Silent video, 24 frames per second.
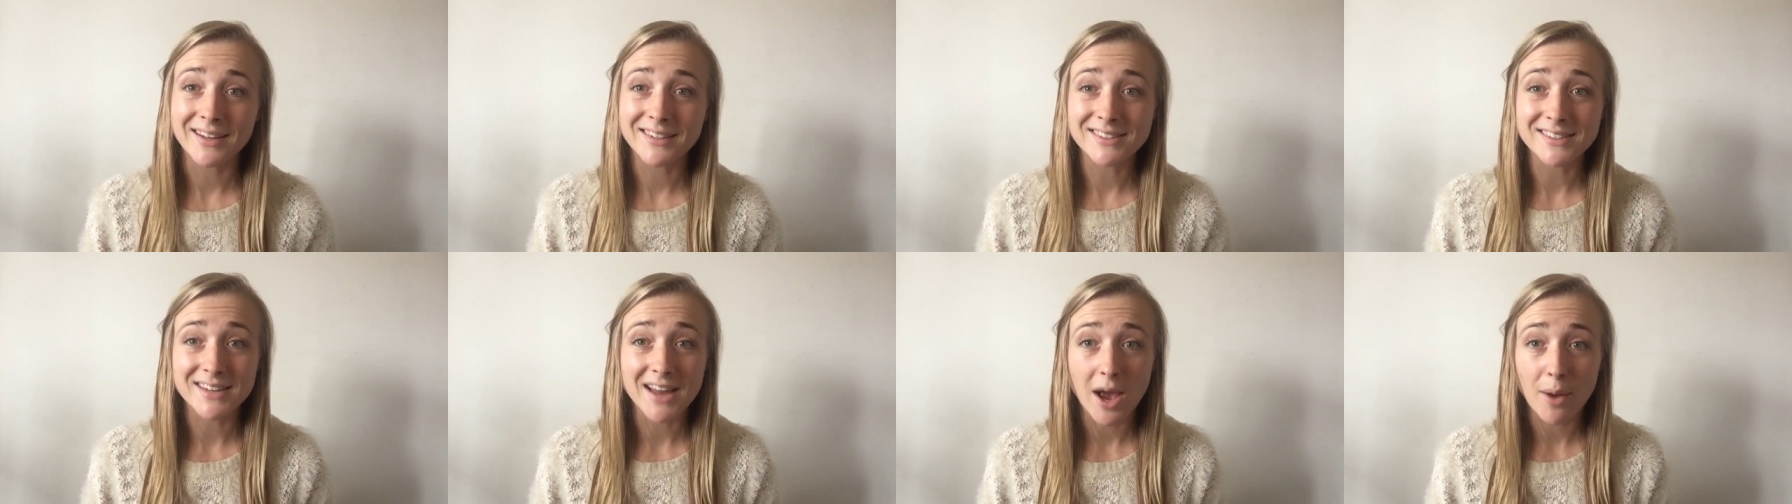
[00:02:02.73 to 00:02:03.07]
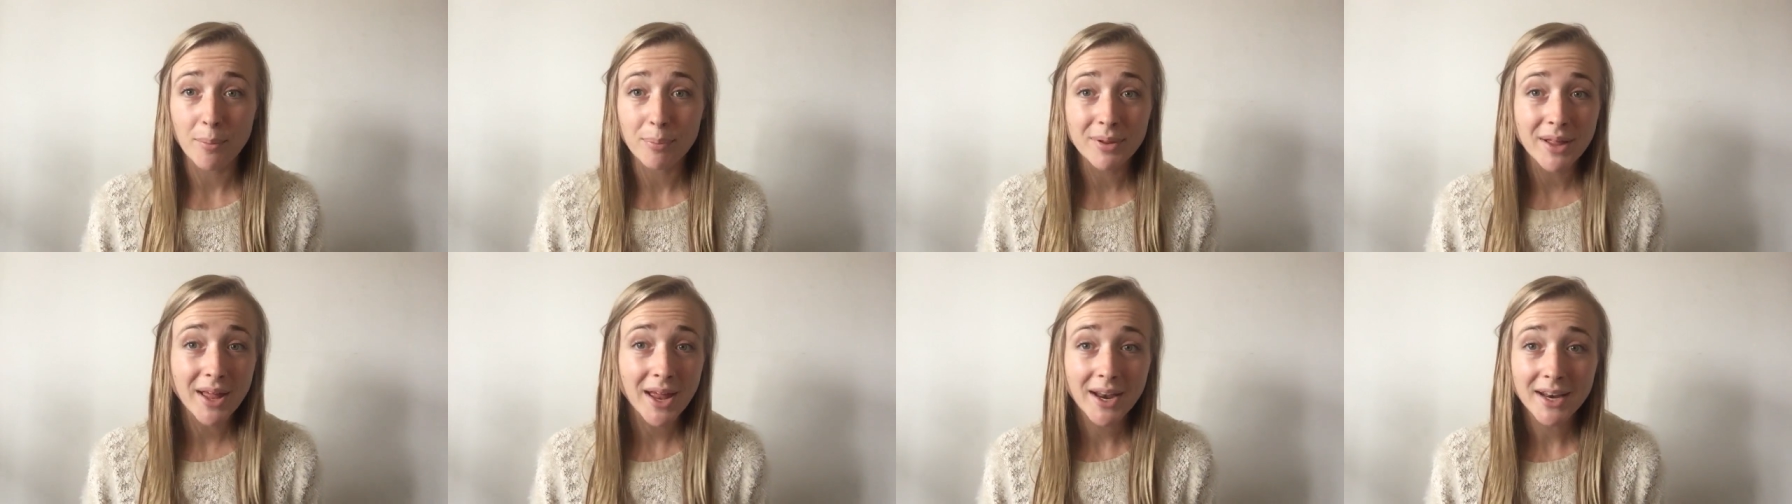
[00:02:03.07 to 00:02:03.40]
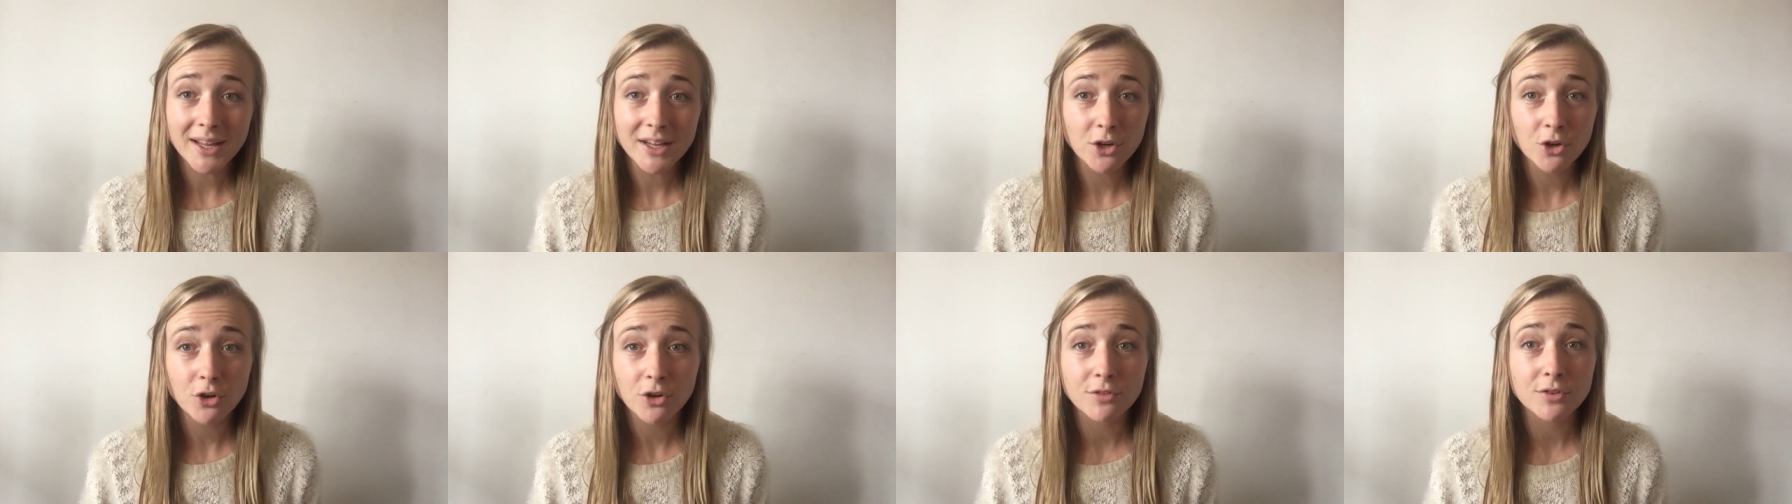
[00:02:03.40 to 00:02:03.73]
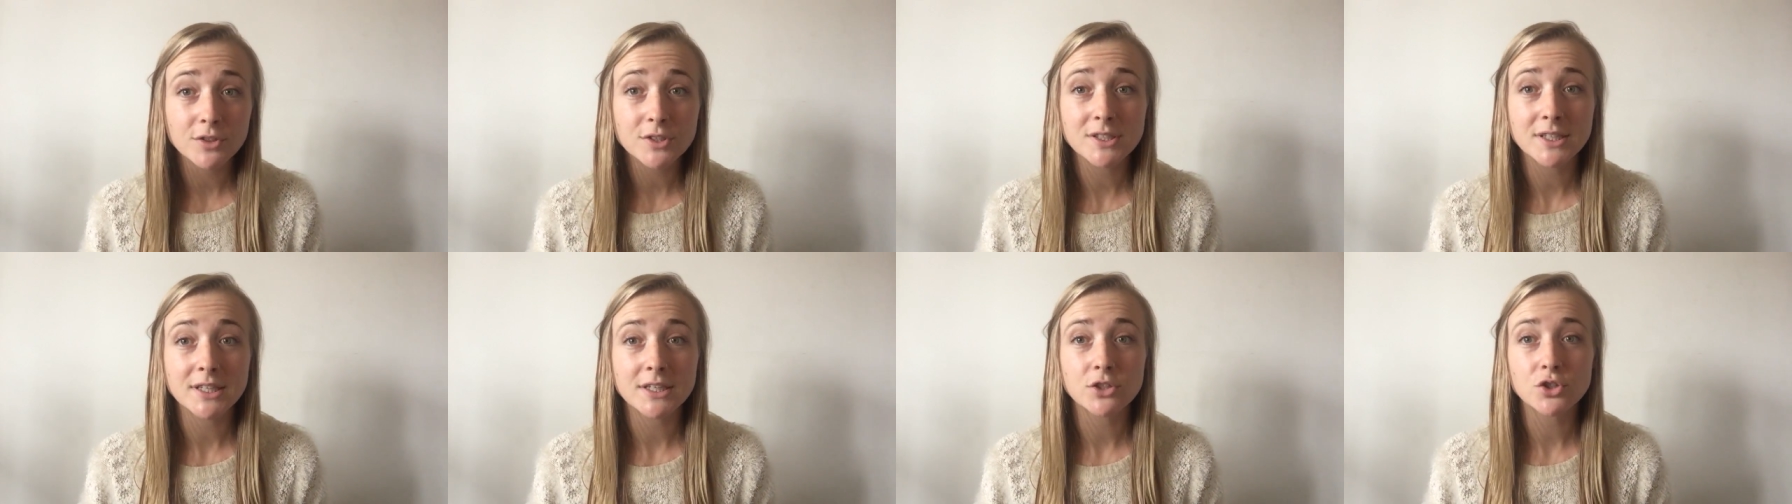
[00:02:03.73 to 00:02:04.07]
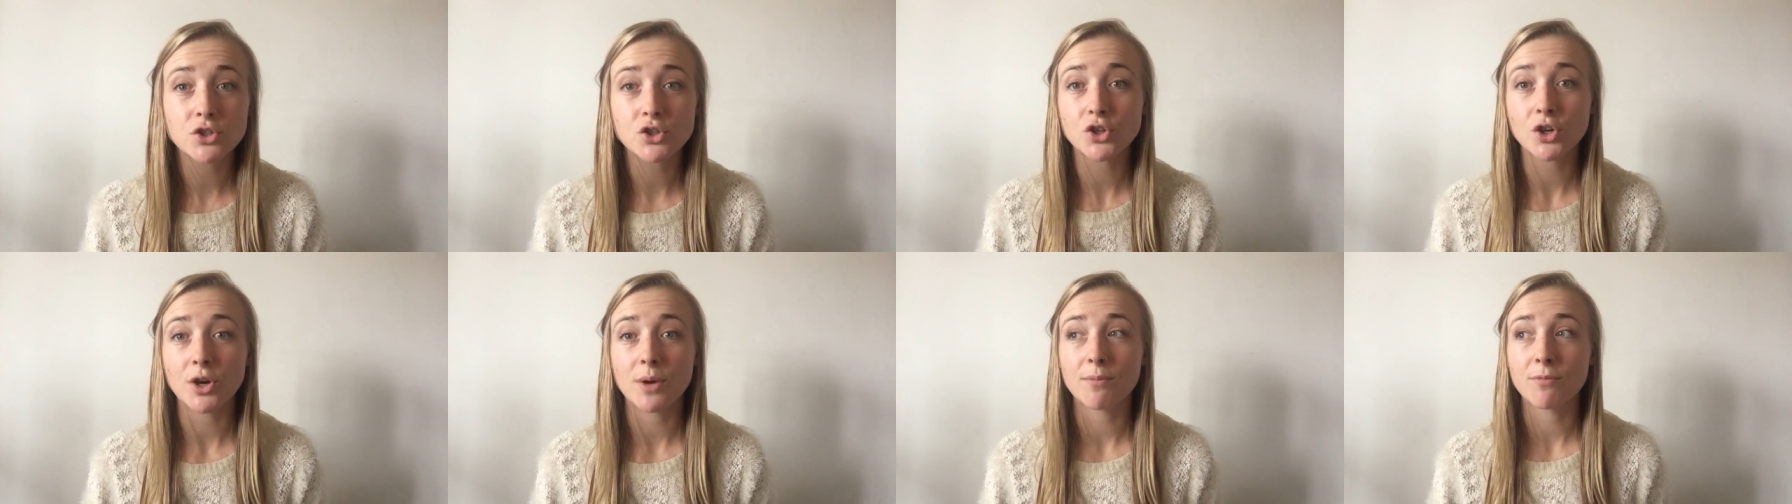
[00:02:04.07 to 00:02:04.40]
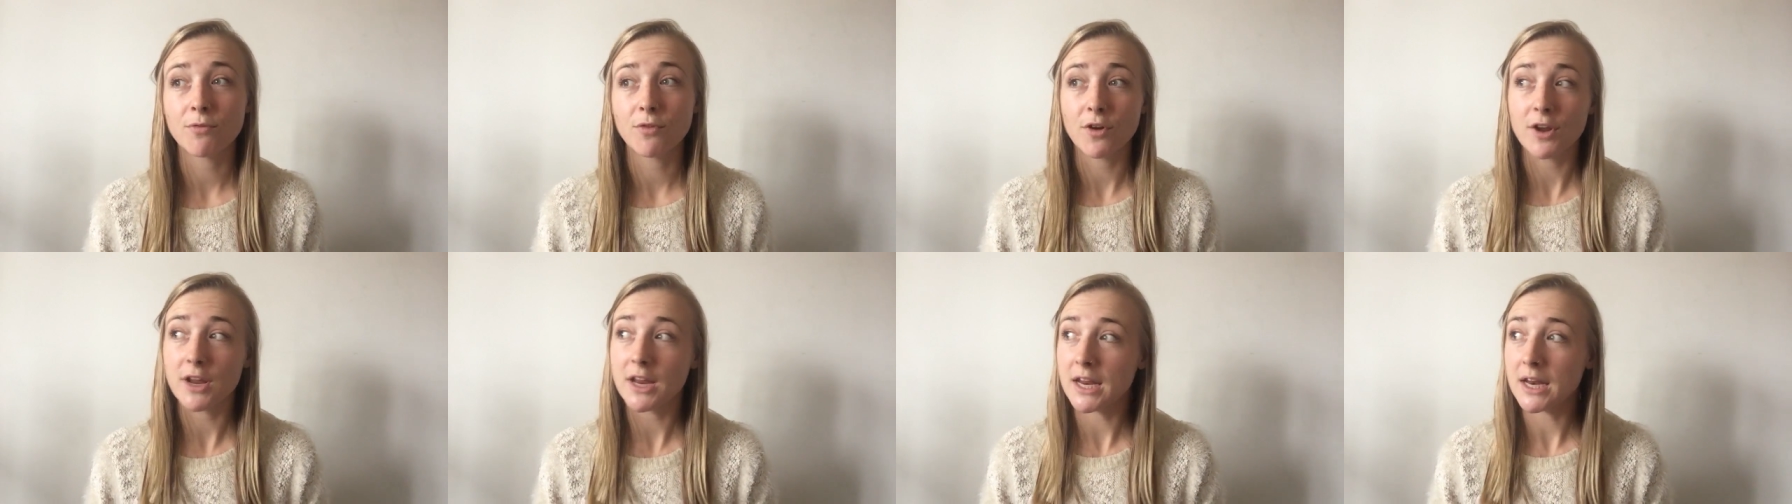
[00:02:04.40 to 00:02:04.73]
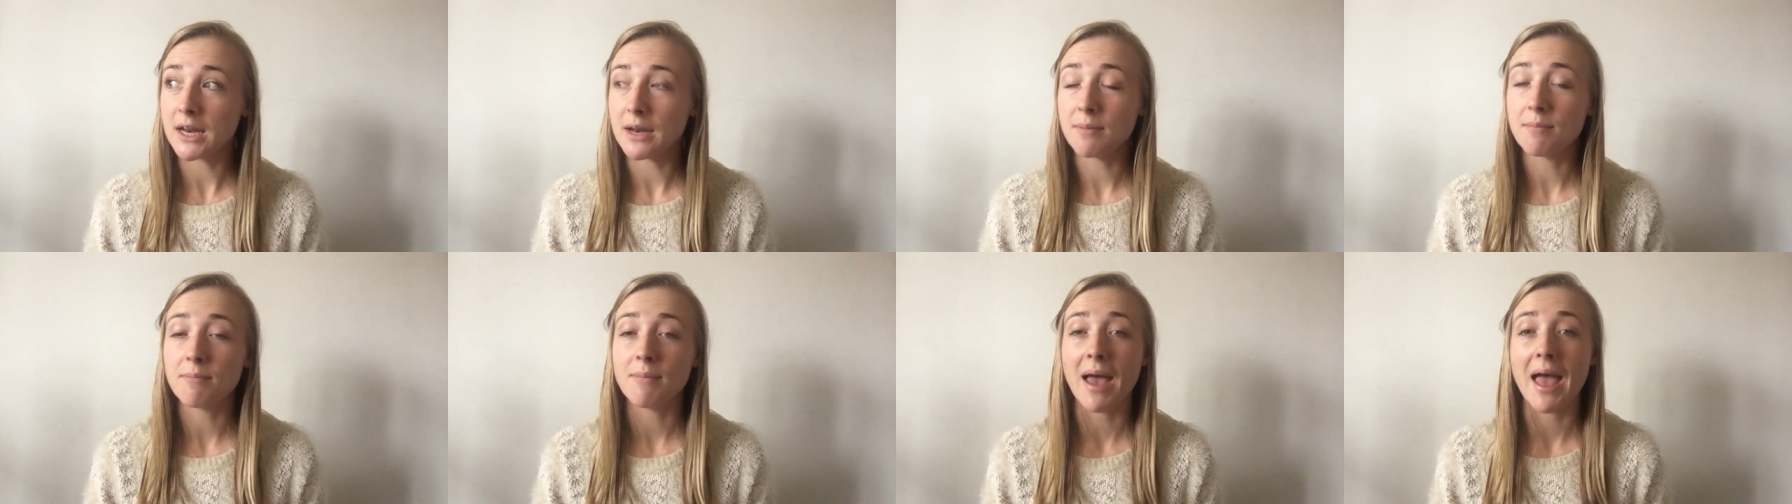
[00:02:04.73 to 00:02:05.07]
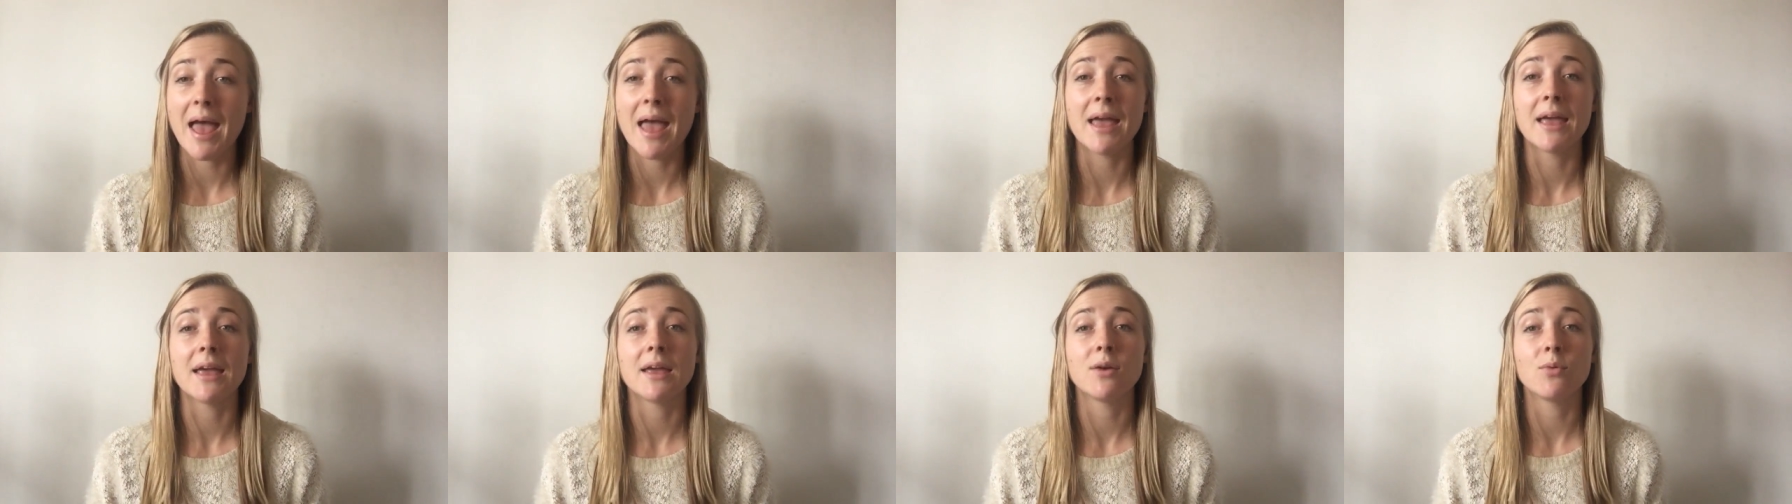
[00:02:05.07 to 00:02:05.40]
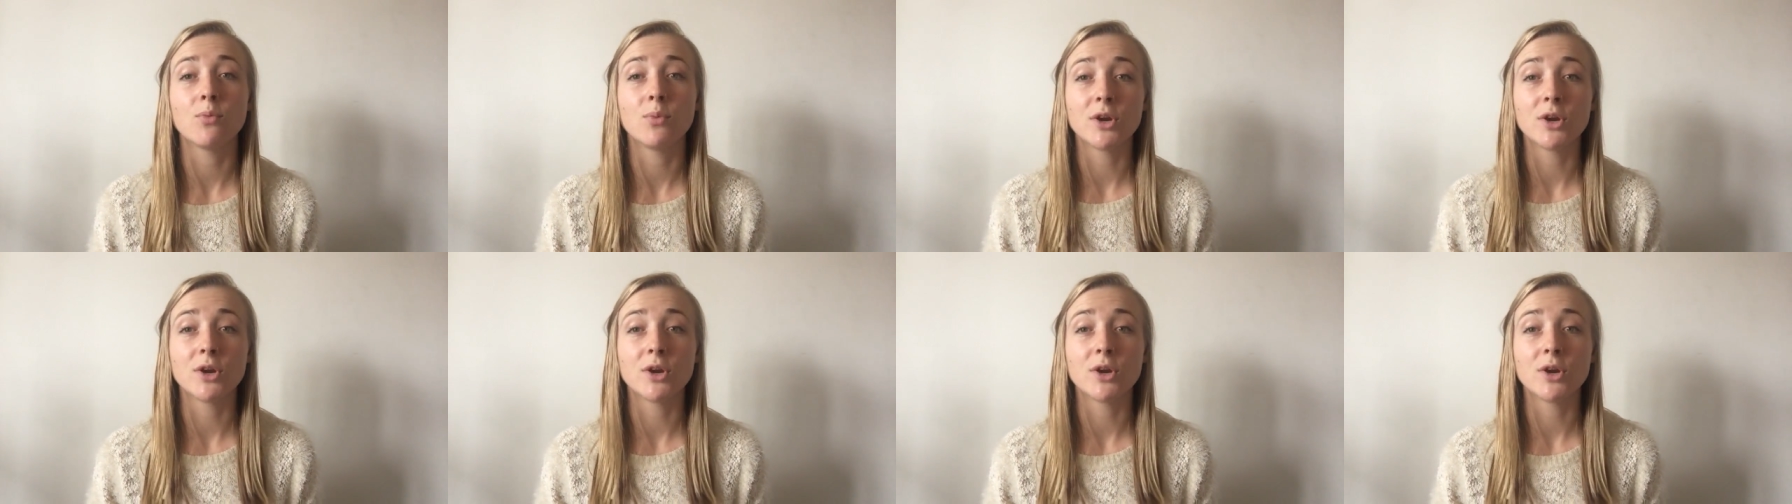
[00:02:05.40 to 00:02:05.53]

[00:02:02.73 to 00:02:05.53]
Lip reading: is now planning an overseas trip for in May,